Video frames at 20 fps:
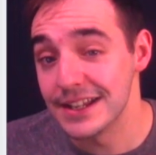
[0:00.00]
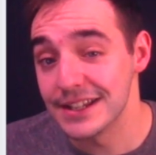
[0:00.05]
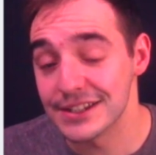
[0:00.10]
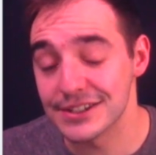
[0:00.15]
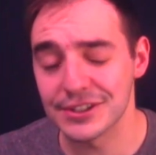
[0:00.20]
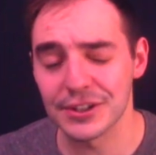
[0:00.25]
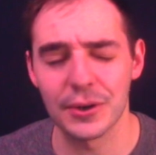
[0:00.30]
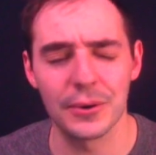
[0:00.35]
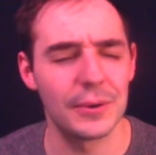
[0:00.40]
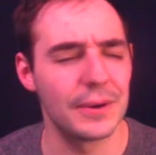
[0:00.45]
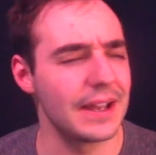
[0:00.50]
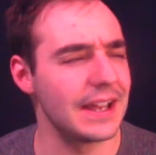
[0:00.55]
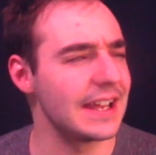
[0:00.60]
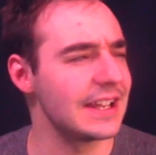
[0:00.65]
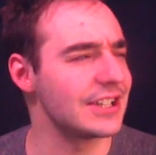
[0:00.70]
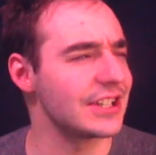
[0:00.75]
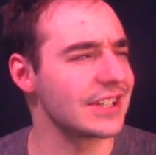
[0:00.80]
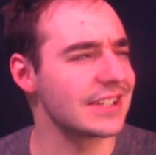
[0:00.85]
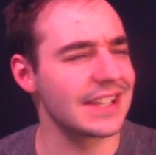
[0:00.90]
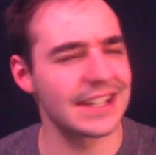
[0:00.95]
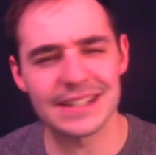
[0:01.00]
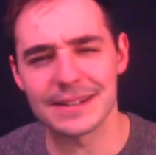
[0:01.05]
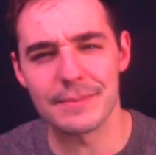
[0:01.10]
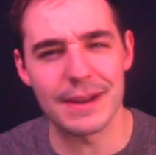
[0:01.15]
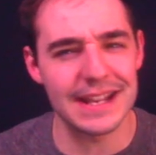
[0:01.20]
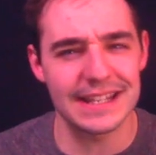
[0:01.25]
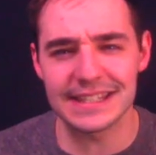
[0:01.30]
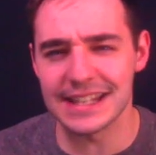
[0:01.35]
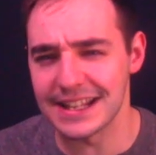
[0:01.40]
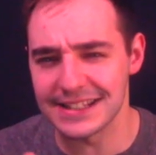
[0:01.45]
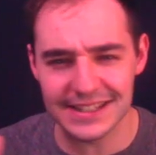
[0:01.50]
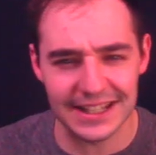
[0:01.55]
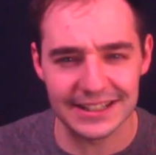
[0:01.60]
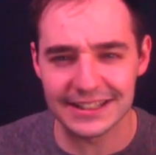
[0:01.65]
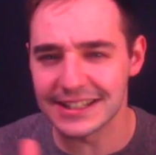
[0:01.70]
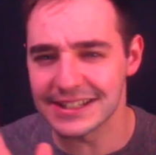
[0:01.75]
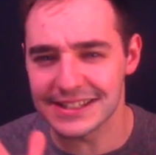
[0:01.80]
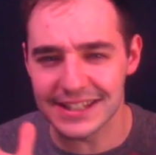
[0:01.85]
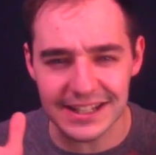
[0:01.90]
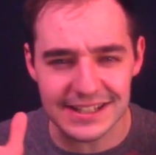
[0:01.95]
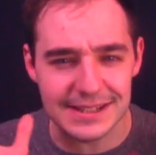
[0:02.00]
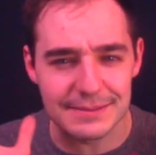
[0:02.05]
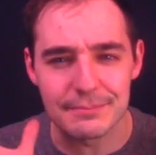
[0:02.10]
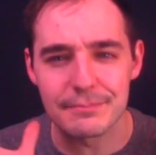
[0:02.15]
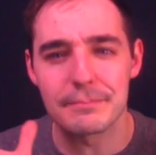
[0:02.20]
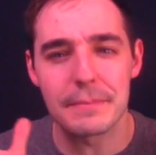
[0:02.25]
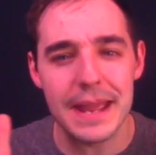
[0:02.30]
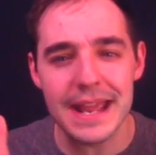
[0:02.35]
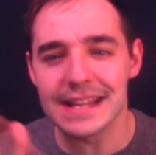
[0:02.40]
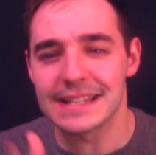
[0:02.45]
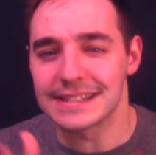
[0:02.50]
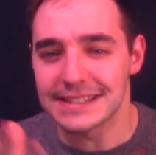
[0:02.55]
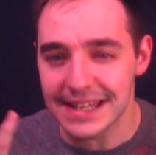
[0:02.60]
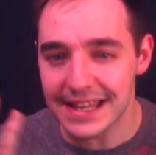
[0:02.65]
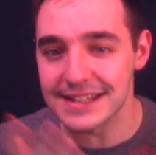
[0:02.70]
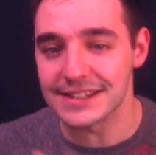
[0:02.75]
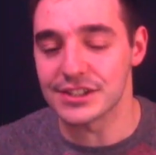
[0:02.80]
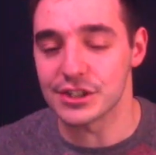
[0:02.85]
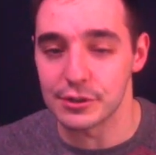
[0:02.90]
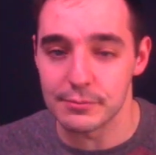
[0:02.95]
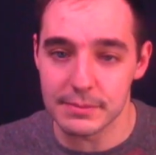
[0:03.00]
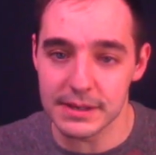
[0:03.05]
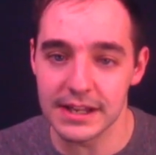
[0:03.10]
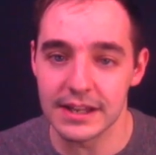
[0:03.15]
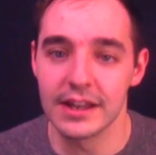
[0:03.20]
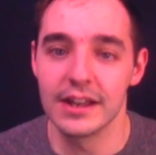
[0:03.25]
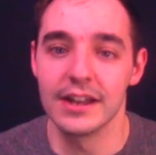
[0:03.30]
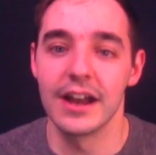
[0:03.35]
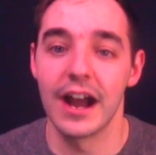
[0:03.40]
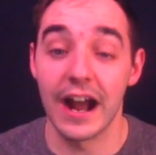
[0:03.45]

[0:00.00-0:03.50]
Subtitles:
So it just doesn't make sense. Like, this doesn't make sense to me.